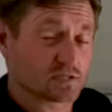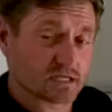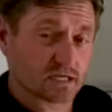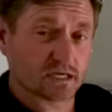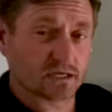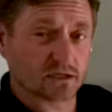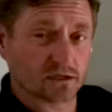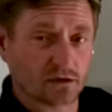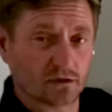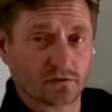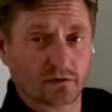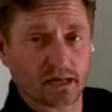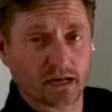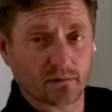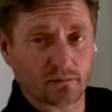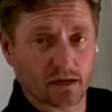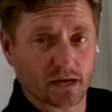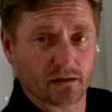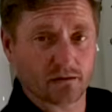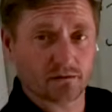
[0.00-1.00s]
decide to go
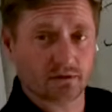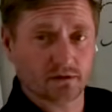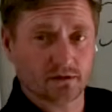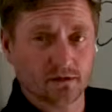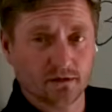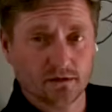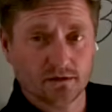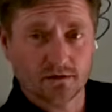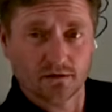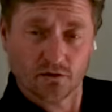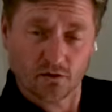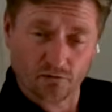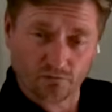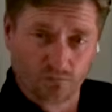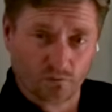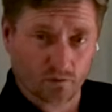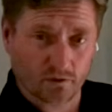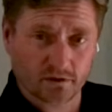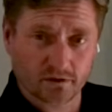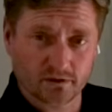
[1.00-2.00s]
that route, go
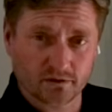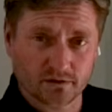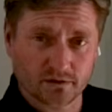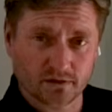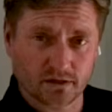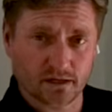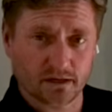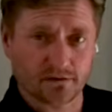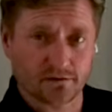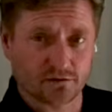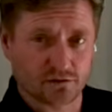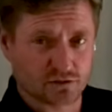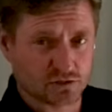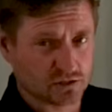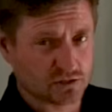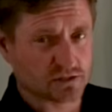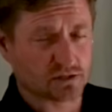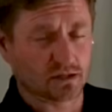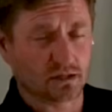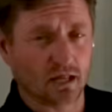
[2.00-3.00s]
for it. There's
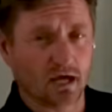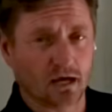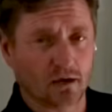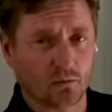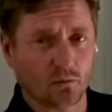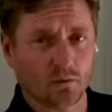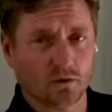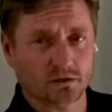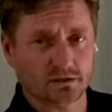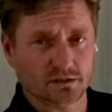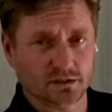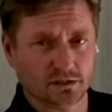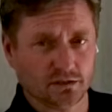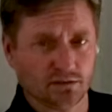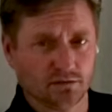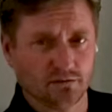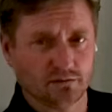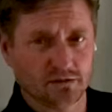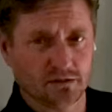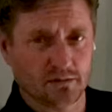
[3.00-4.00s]
just a lot of work to
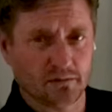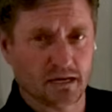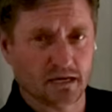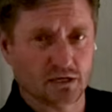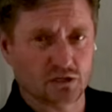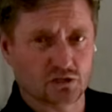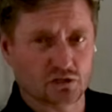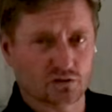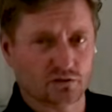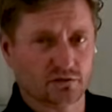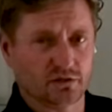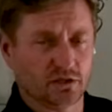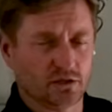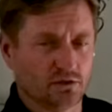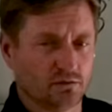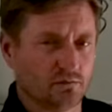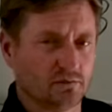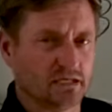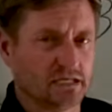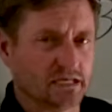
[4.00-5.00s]
do to make sure that
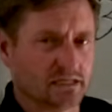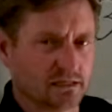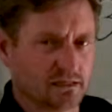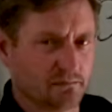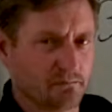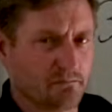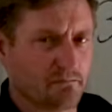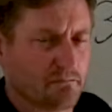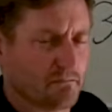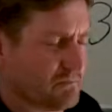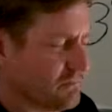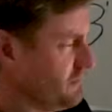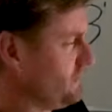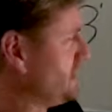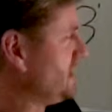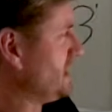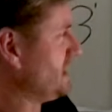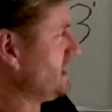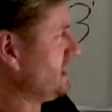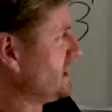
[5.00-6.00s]
you get
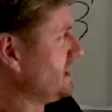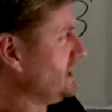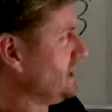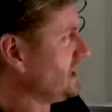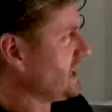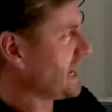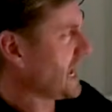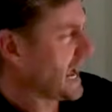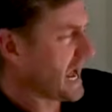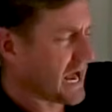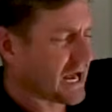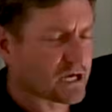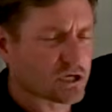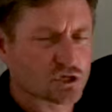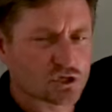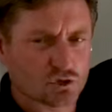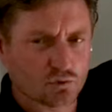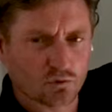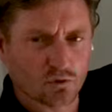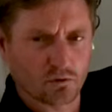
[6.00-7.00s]
the
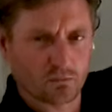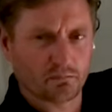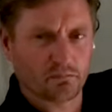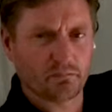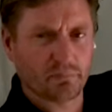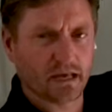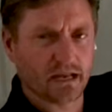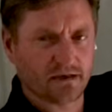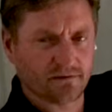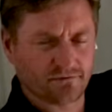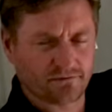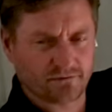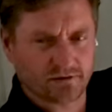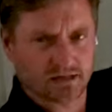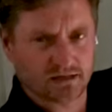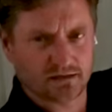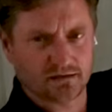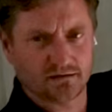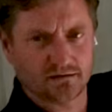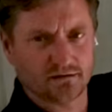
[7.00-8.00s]
actual
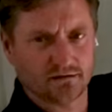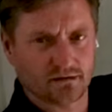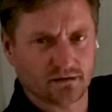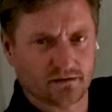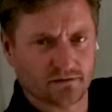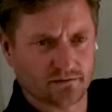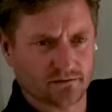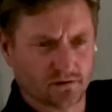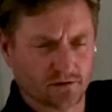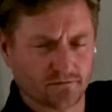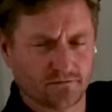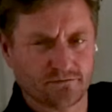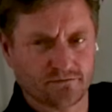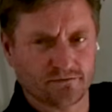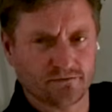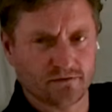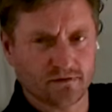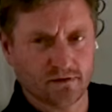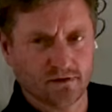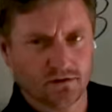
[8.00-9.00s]
benefit
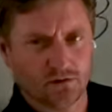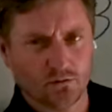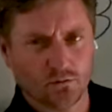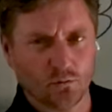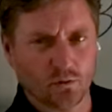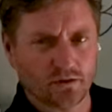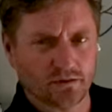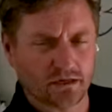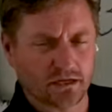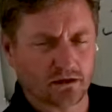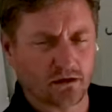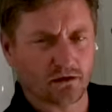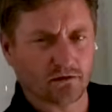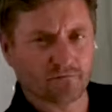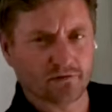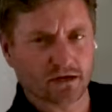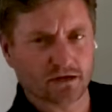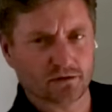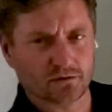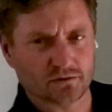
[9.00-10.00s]
of what the R
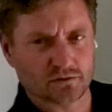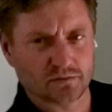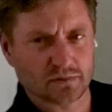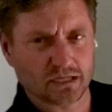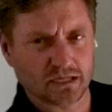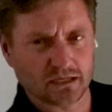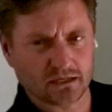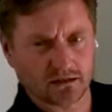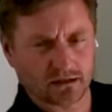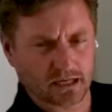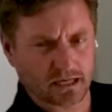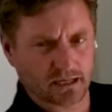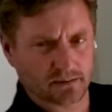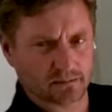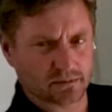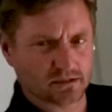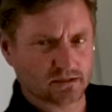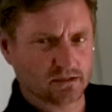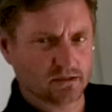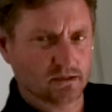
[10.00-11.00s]
value is being
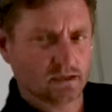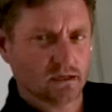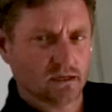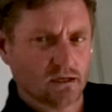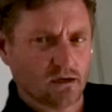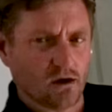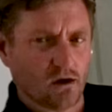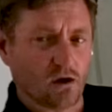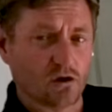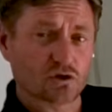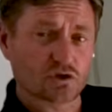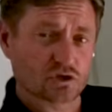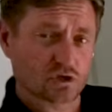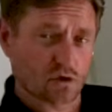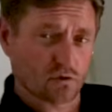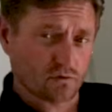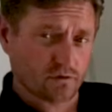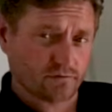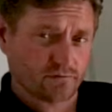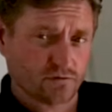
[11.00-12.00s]
claimed.
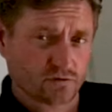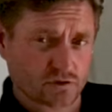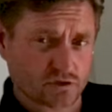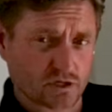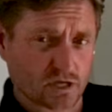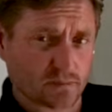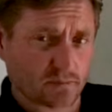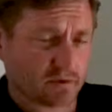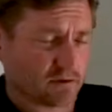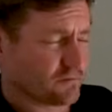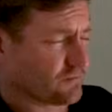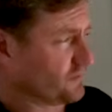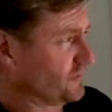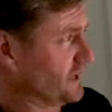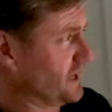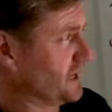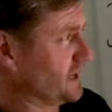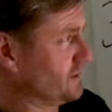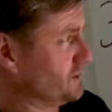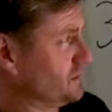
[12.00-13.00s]
Also, if you're shopping for
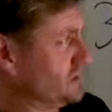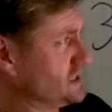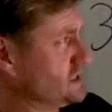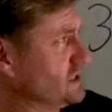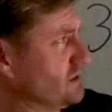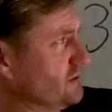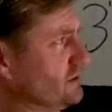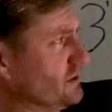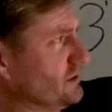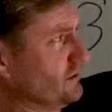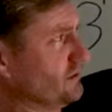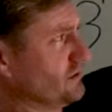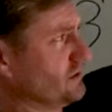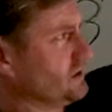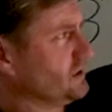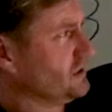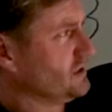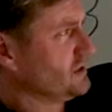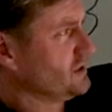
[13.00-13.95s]
that material,